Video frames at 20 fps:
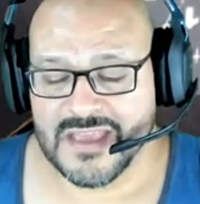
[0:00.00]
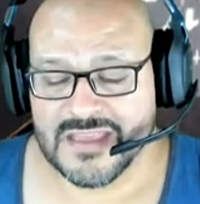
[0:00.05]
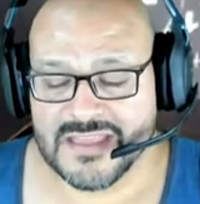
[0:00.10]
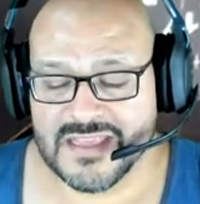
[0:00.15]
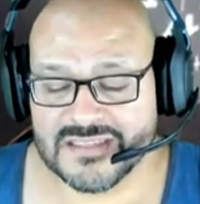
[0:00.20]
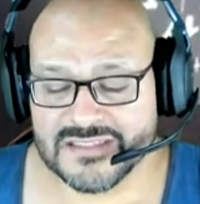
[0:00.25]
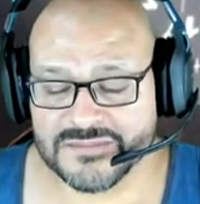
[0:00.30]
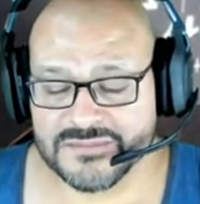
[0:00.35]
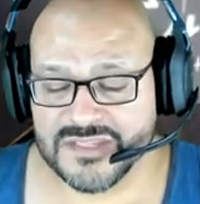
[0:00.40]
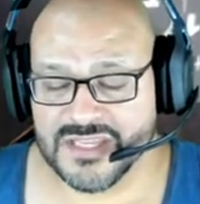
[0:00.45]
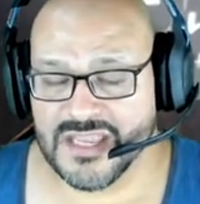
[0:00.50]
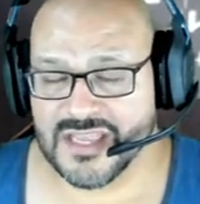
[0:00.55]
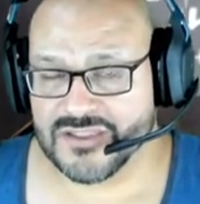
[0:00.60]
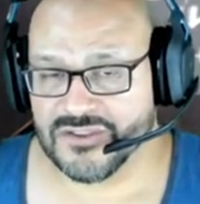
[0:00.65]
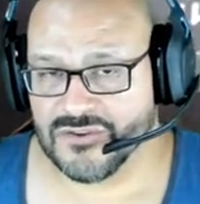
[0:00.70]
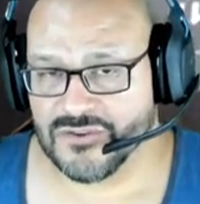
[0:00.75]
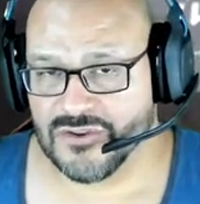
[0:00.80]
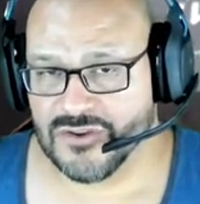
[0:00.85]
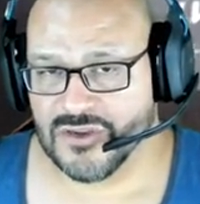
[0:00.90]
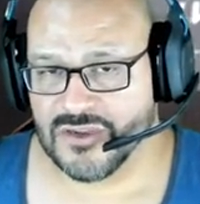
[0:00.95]
That's something you have
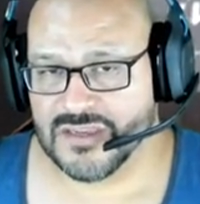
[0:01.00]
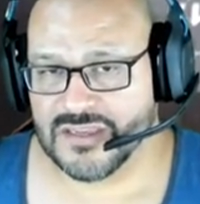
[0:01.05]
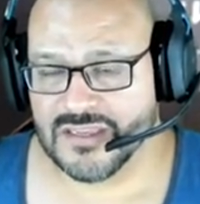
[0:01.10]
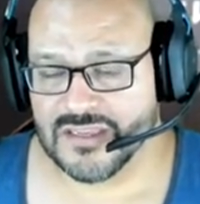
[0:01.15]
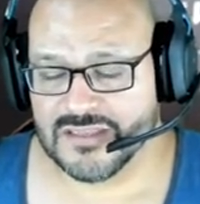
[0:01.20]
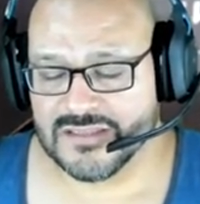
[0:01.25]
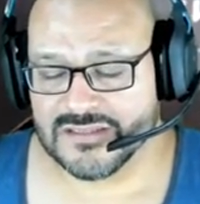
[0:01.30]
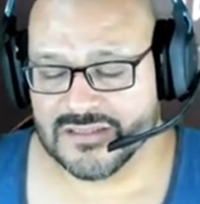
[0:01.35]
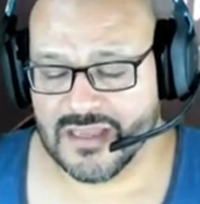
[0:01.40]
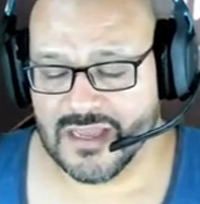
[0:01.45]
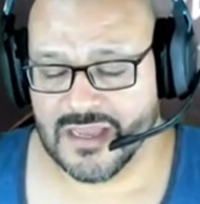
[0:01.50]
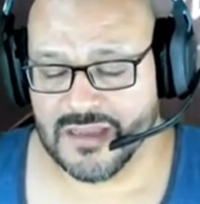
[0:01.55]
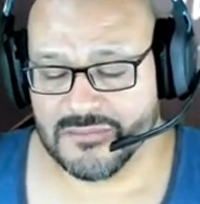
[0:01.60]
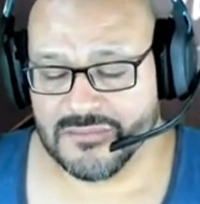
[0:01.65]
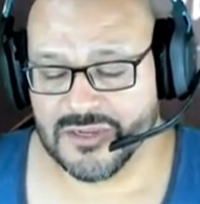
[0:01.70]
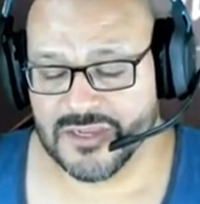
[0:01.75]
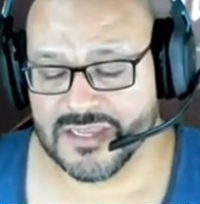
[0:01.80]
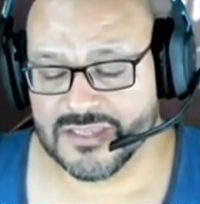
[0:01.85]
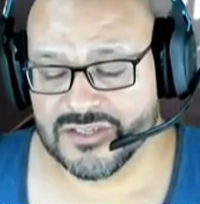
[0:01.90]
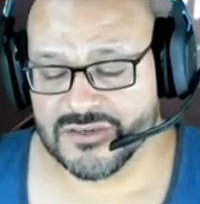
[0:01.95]
to look as, um,
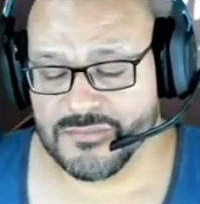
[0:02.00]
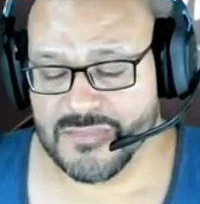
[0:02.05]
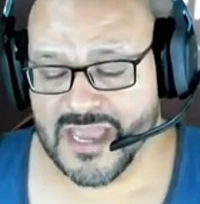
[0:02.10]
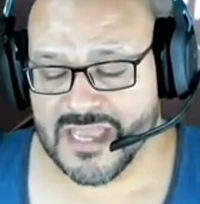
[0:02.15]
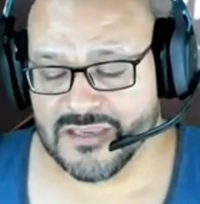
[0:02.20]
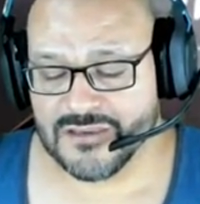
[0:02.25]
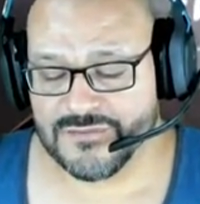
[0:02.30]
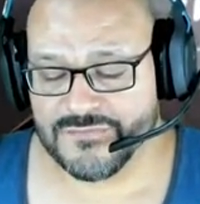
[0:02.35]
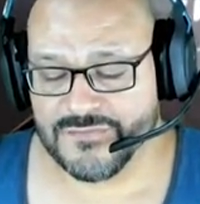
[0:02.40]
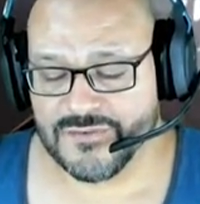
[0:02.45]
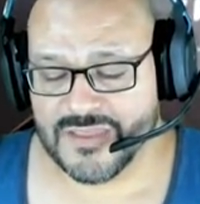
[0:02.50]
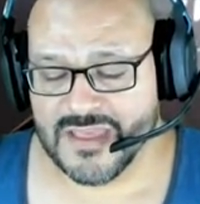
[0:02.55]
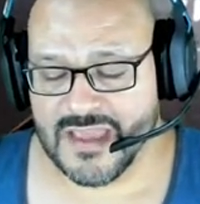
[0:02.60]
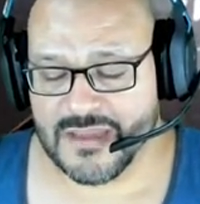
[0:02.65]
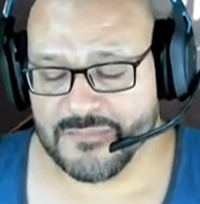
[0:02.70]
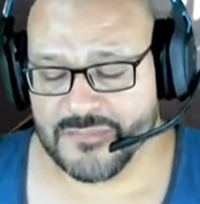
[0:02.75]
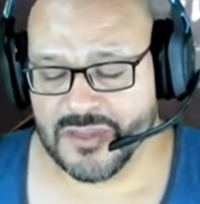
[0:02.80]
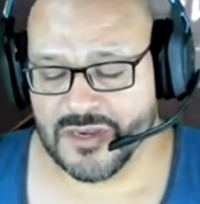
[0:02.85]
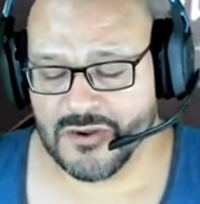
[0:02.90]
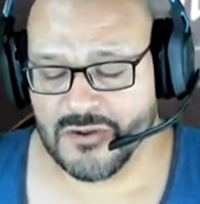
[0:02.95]
look at your manual for
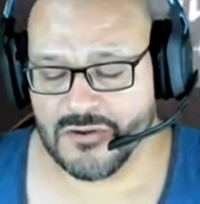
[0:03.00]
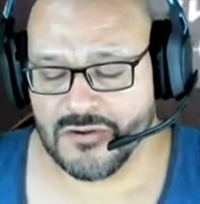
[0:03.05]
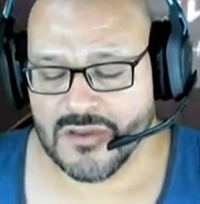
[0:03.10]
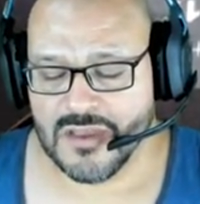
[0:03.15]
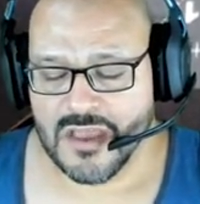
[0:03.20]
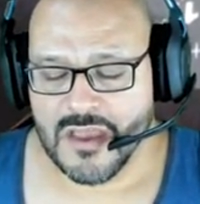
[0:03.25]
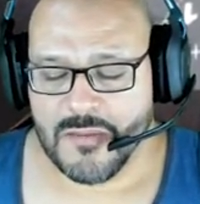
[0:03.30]
that, you know.